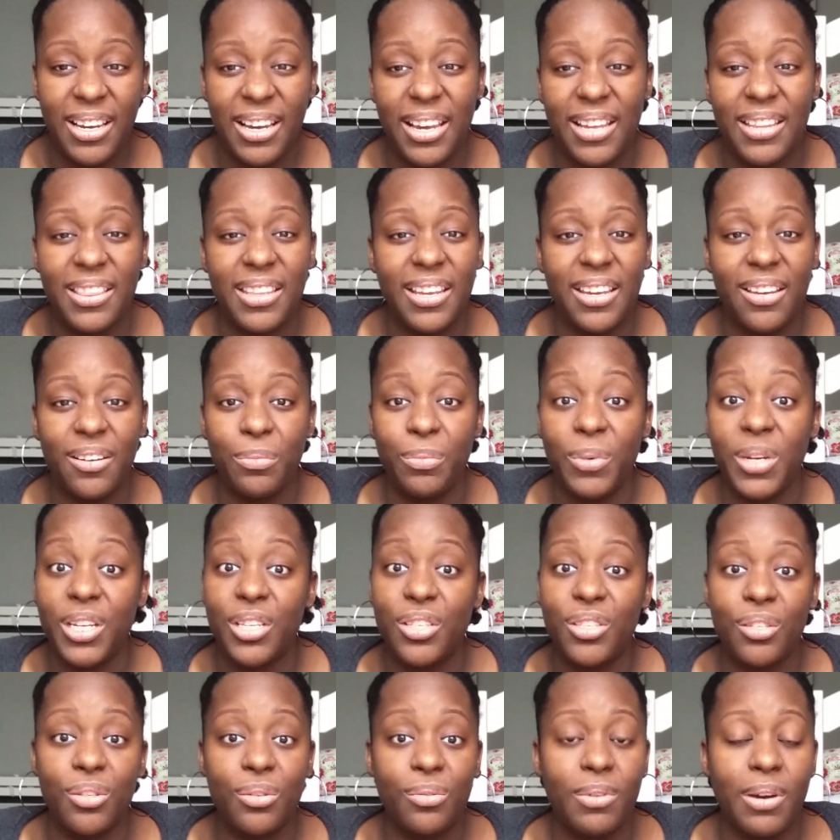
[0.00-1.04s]
And then
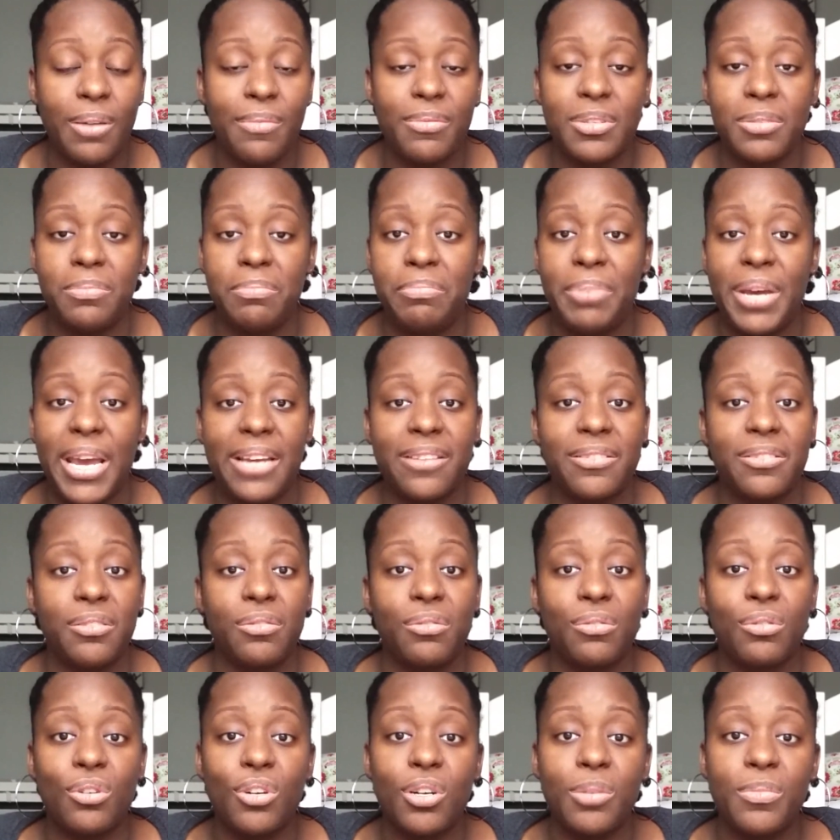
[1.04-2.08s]
week 2, I was back to
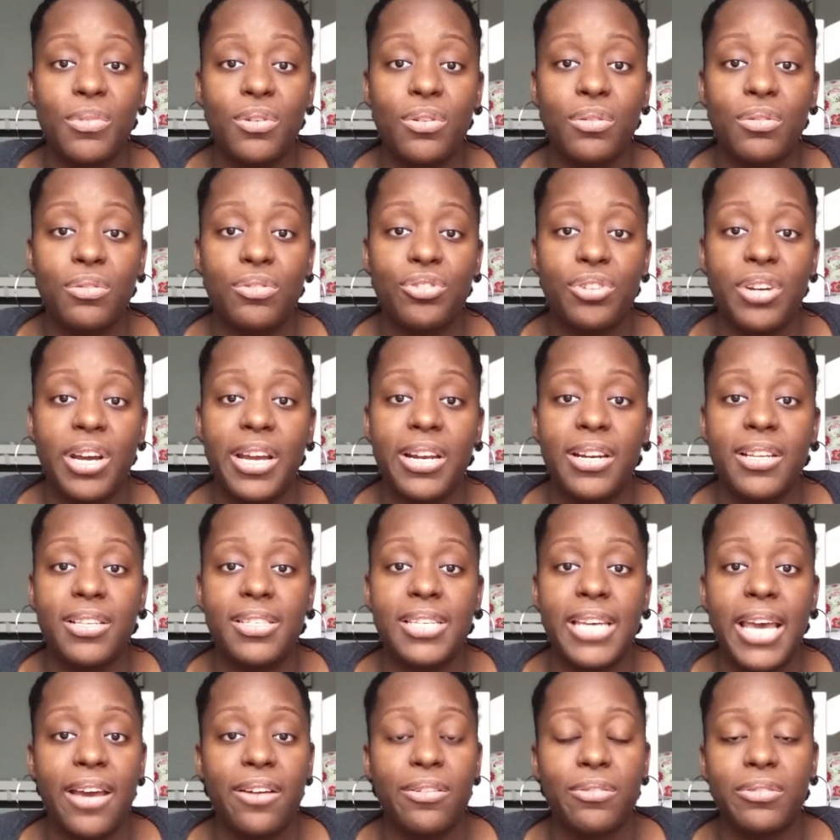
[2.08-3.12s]
normal, trying to
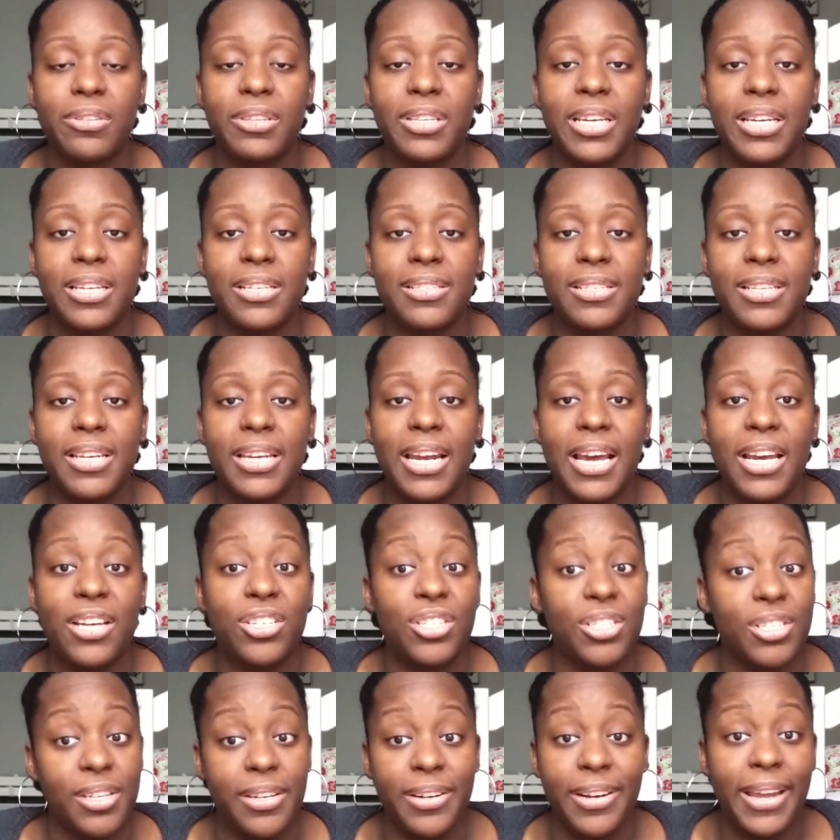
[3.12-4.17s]
tackle things that I
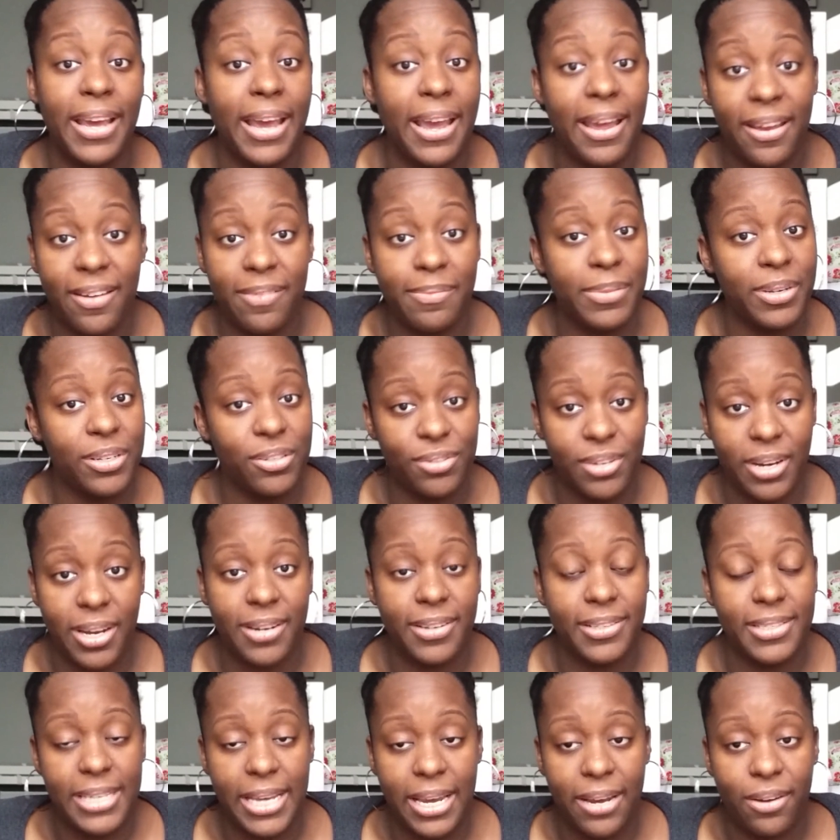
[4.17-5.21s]
should not have been
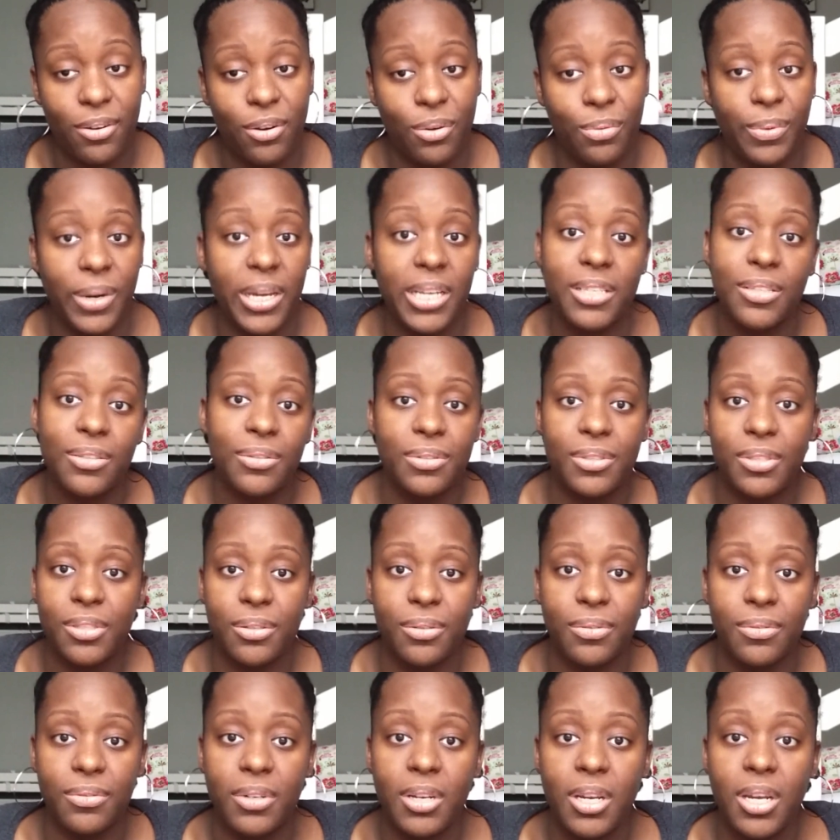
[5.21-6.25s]
trying to tackle way too
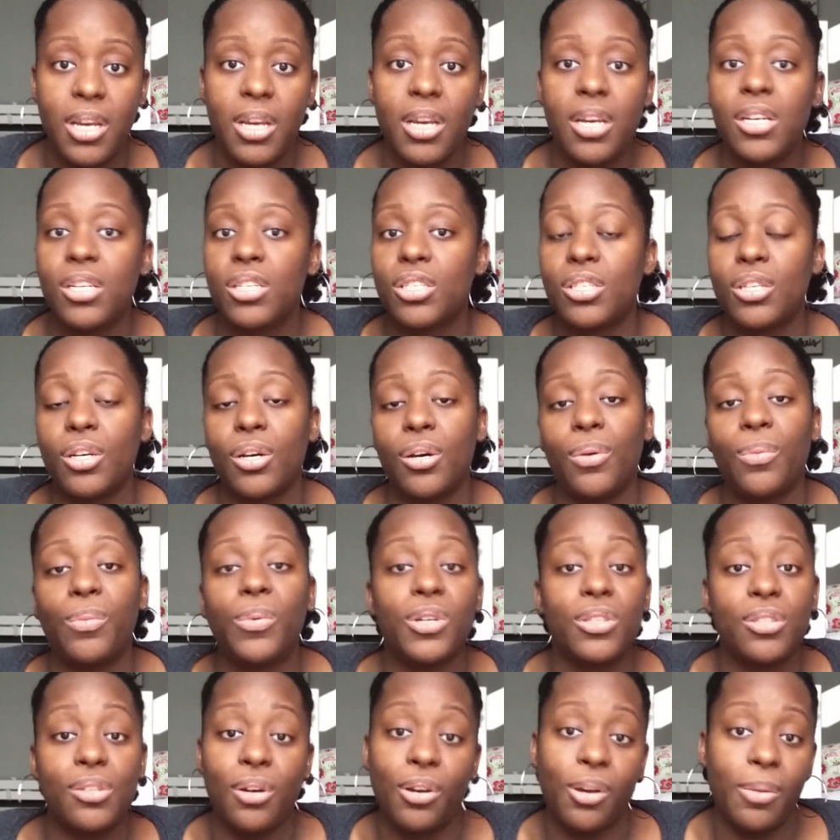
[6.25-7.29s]
soon. So
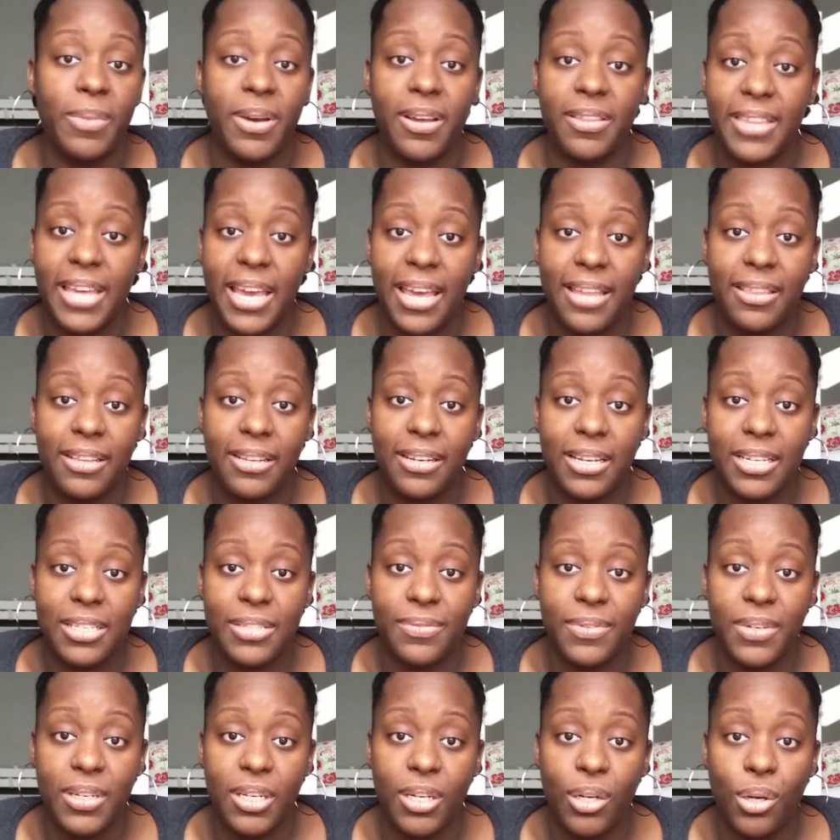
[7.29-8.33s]
we'll talk about that in the
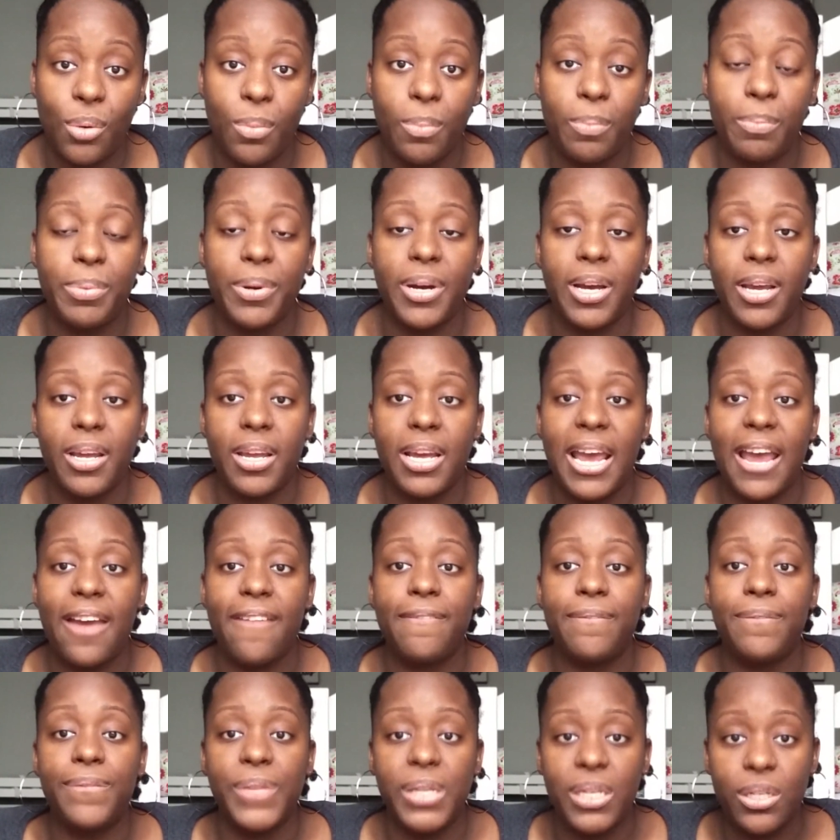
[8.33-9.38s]
next video. But I
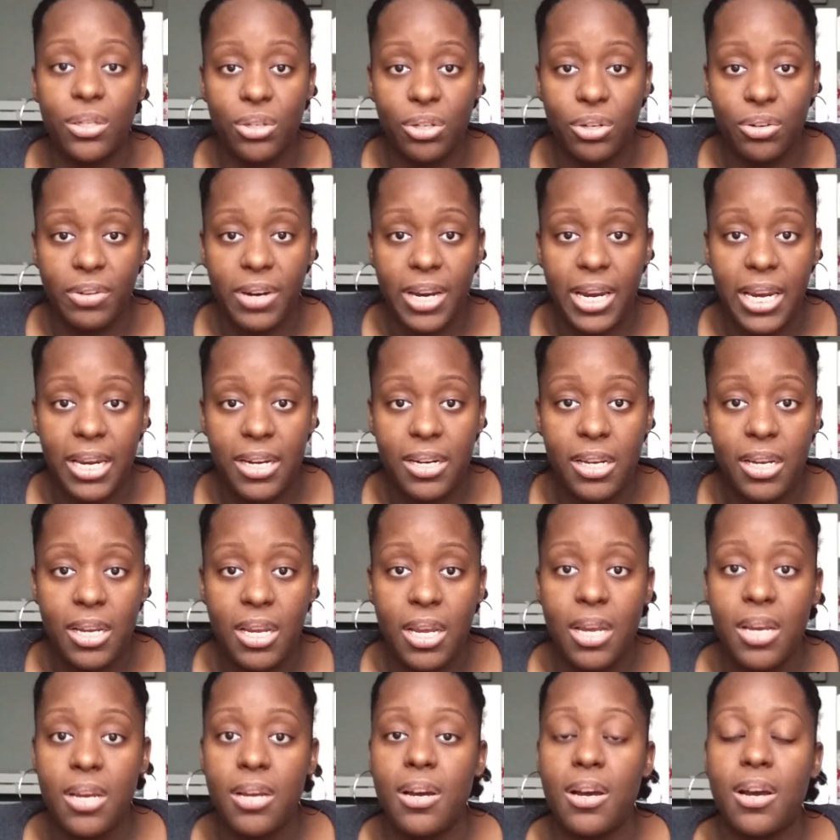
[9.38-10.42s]
feel great.
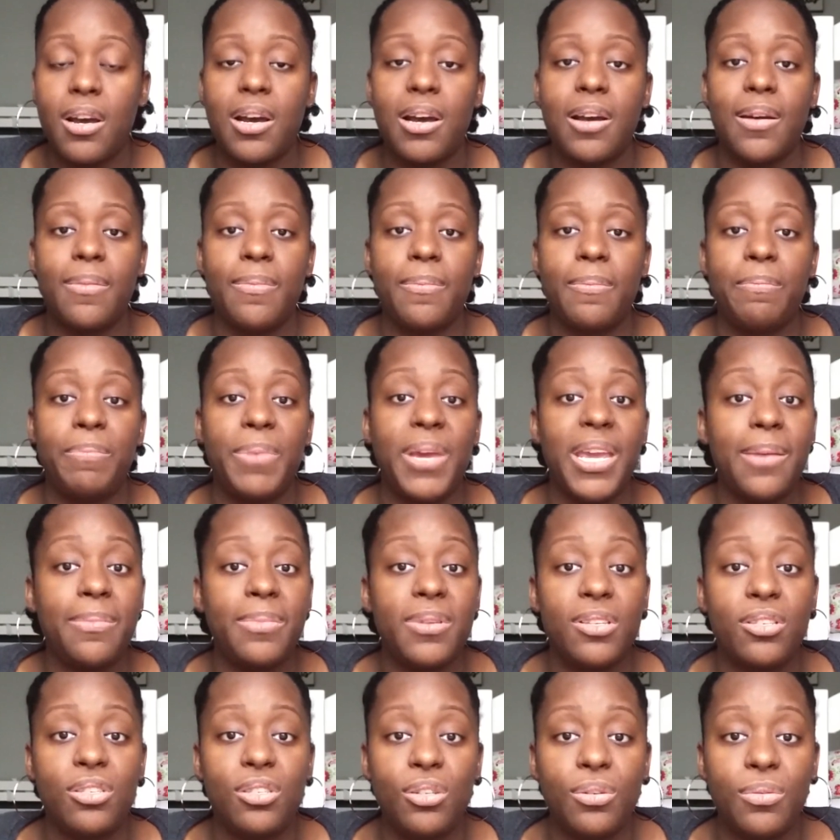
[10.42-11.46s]

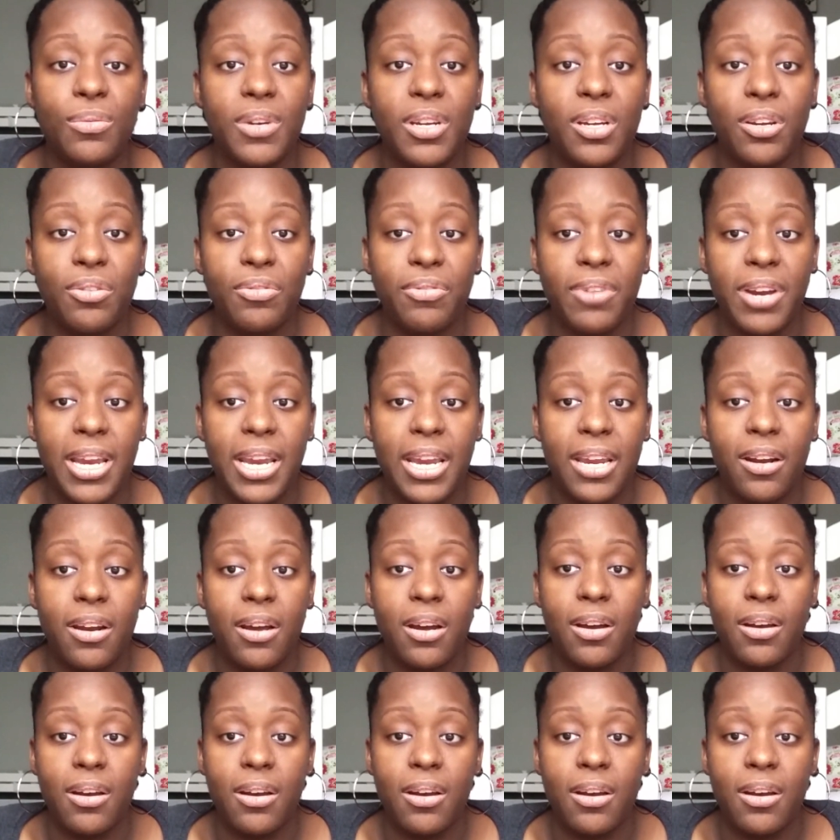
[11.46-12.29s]
Baby's doing great.